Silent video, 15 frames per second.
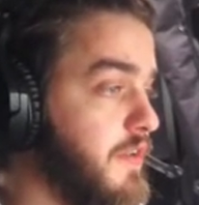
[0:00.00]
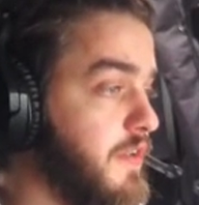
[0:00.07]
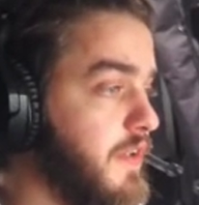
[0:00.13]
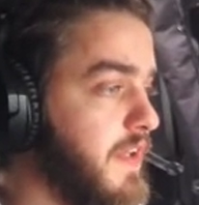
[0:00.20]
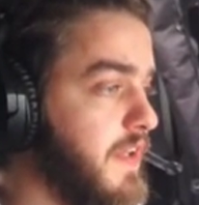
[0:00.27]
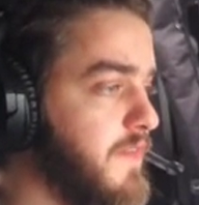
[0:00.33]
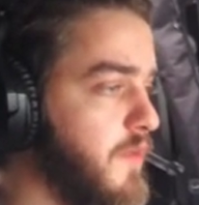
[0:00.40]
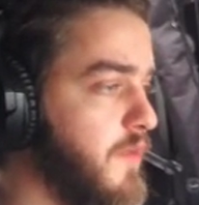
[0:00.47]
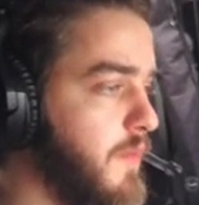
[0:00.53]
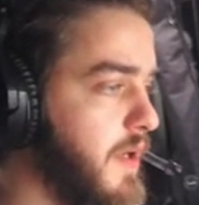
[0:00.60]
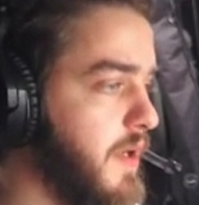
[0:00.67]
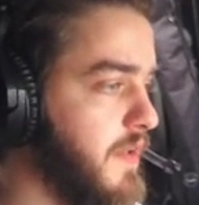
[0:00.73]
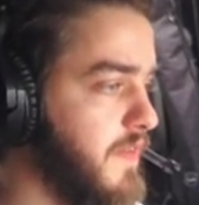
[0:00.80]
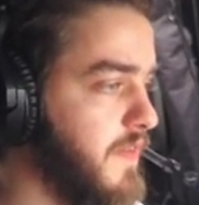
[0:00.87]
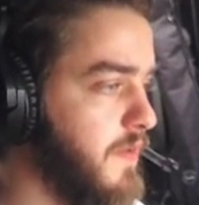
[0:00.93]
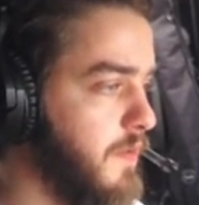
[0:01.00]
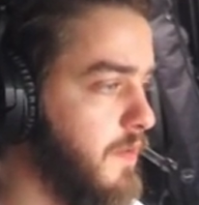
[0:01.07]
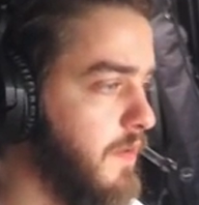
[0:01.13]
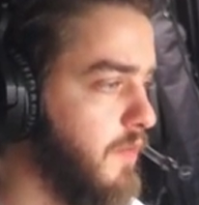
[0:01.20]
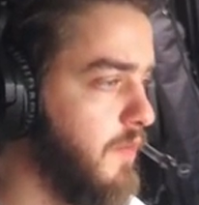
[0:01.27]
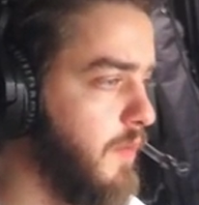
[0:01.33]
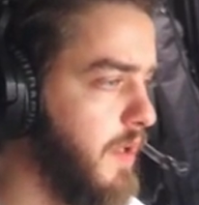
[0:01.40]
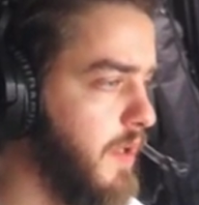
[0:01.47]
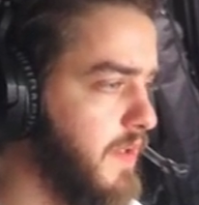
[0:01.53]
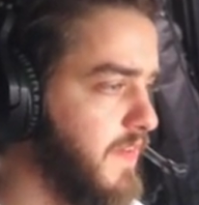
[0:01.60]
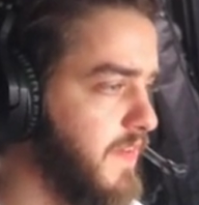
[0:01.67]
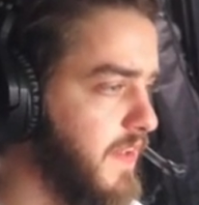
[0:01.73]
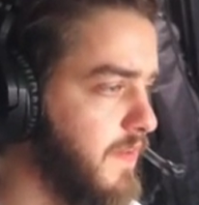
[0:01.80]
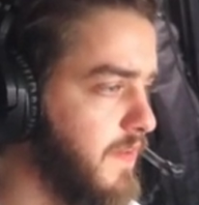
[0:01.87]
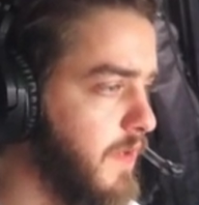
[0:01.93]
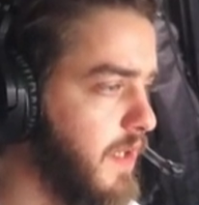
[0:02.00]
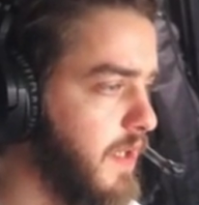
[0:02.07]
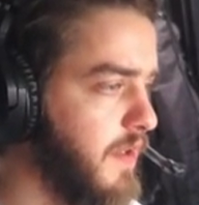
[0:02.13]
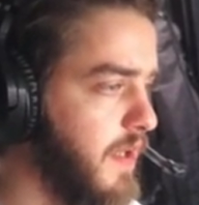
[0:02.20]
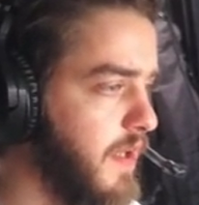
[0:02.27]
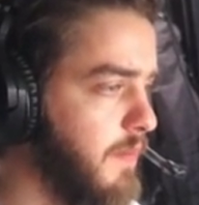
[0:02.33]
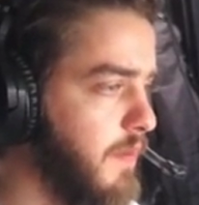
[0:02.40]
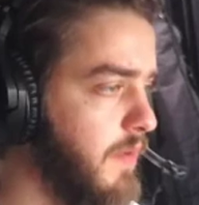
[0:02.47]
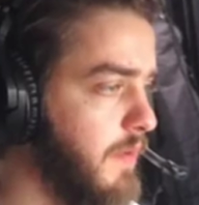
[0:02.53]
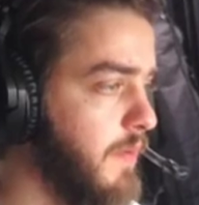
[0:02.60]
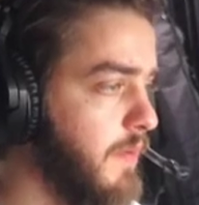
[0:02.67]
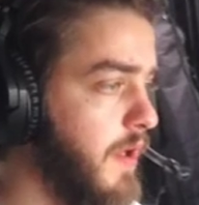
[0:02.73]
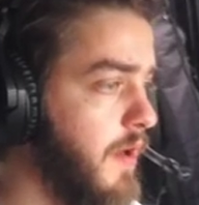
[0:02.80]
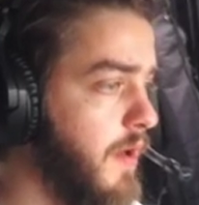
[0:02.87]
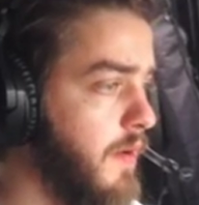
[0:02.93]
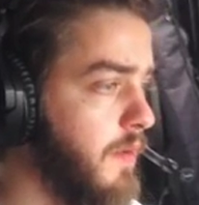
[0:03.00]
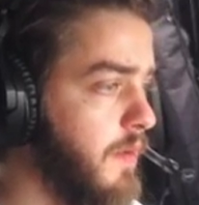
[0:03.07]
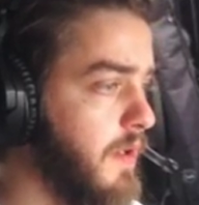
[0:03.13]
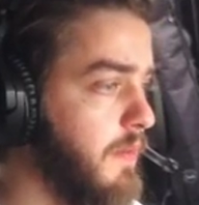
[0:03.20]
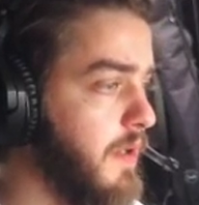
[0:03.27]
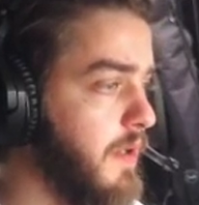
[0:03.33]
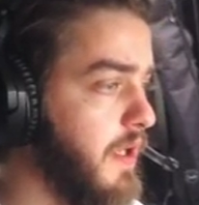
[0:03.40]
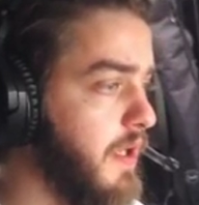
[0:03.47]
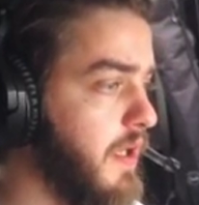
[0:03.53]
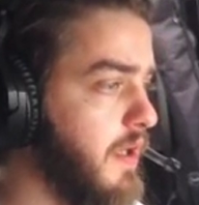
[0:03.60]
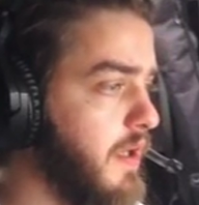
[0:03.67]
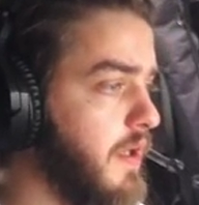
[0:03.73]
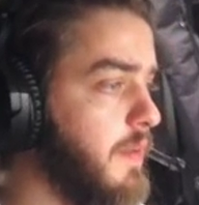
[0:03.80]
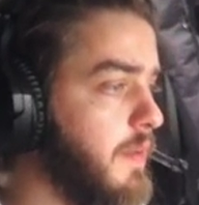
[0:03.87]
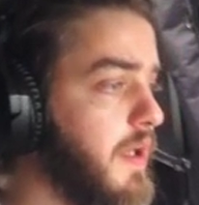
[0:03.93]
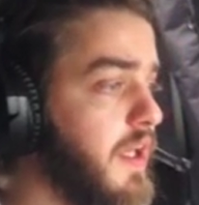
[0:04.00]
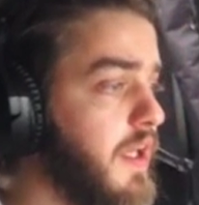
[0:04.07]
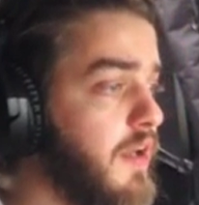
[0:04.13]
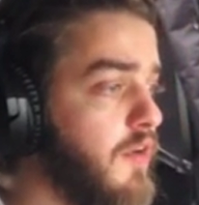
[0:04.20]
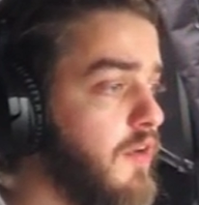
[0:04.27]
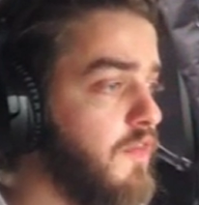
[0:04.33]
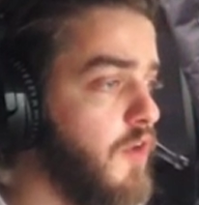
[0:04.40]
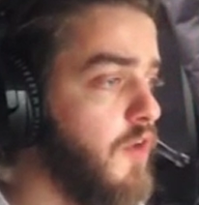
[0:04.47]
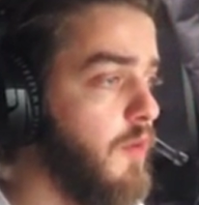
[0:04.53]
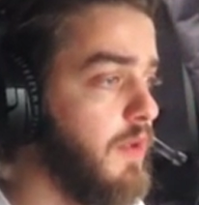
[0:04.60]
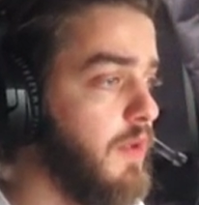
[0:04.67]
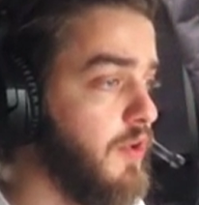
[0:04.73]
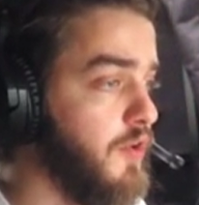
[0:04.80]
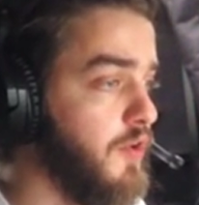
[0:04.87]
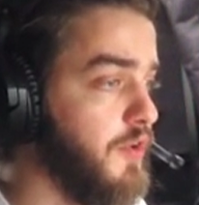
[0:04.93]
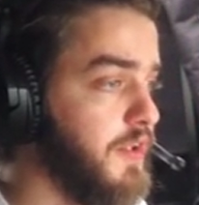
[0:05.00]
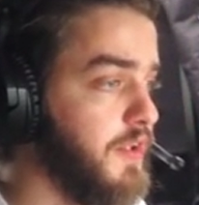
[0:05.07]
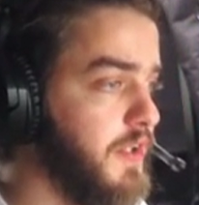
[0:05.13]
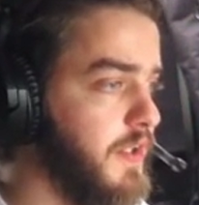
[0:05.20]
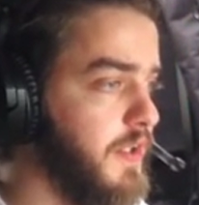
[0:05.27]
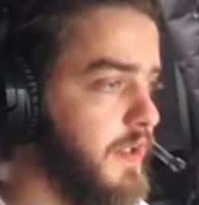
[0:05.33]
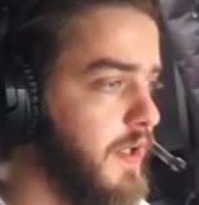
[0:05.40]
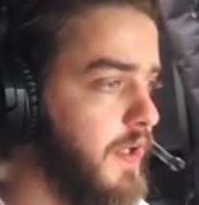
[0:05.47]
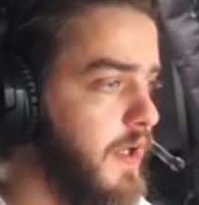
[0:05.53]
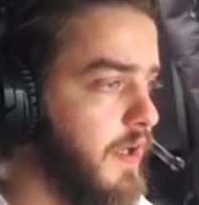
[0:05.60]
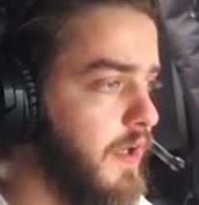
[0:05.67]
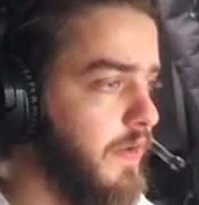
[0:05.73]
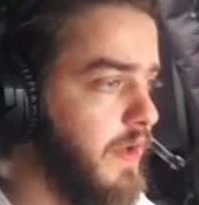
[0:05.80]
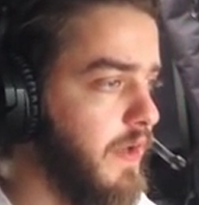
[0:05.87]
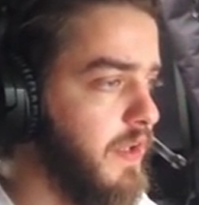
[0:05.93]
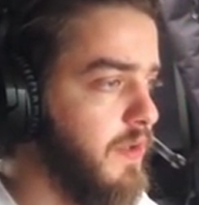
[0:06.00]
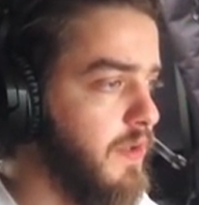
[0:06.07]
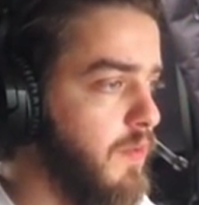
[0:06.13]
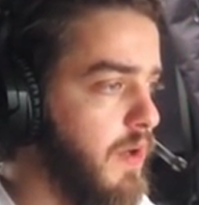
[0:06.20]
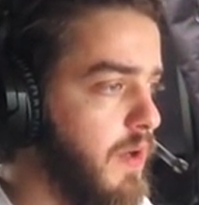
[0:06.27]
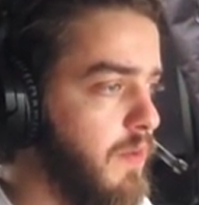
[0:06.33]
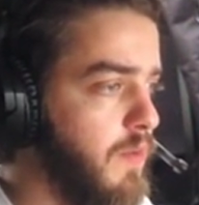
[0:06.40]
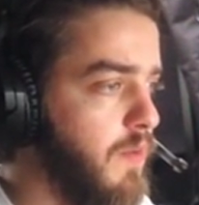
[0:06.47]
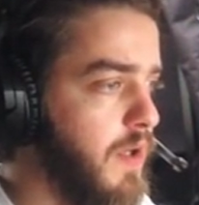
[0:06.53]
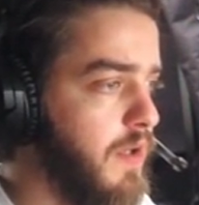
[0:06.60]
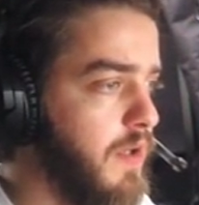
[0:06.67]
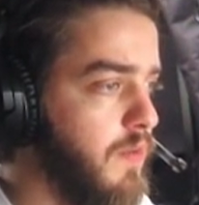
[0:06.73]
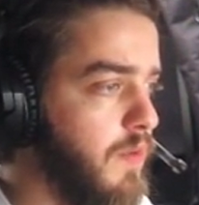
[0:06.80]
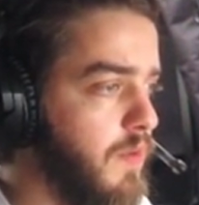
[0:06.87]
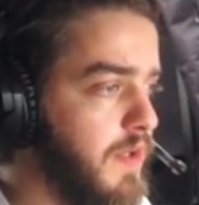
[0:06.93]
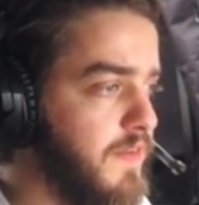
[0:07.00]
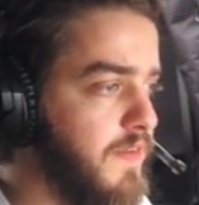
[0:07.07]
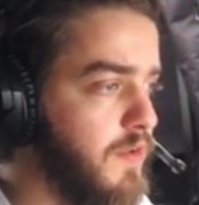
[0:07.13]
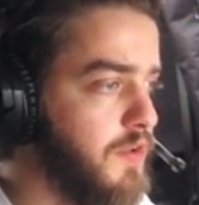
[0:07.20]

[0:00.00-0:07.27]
That's for -2. And for -6 you get an emblem with at the beginning of combat on your turn, create a 1/1 white soldier